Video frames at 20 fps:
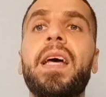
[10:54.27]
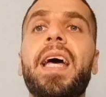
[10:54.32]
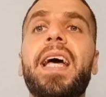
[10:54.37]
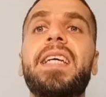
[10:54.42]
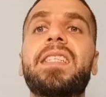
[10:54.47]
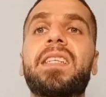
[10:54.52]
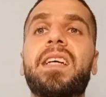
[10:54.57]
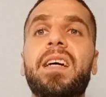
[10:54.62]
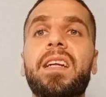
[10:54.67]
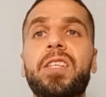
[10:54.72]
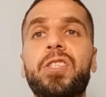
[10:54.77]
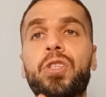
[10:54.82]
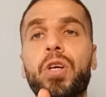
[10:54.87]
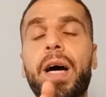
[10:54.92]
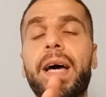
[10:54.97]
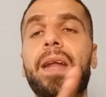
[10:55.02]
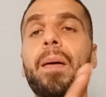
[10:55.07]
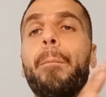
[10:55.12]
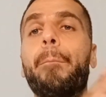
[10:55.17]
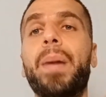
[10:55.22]
is gonna
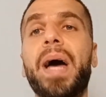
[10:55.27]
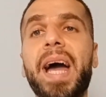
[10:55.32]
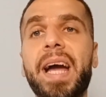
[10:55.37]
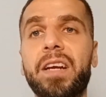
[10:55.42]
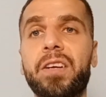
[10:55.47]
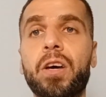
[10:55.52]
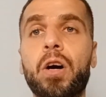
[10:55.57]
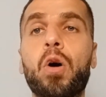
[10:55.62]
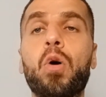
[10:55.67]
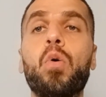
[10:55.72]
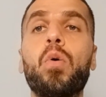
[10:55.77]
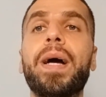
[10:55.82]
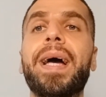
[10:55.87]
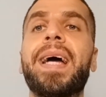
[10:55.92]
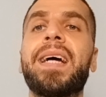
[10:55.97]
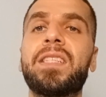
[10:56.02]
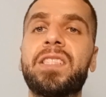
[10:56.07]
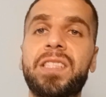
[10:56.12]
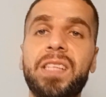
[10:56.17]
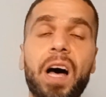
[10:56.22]
try to backdoor
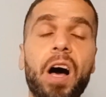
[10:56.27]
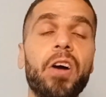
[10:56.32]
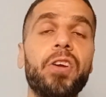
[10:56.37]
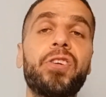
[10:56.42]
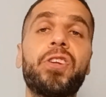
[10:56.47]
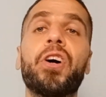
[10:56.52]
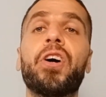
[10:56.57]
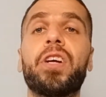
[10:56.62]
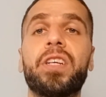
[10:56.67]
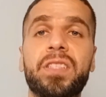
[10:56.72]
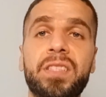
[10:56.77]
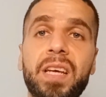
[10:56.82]
and talk to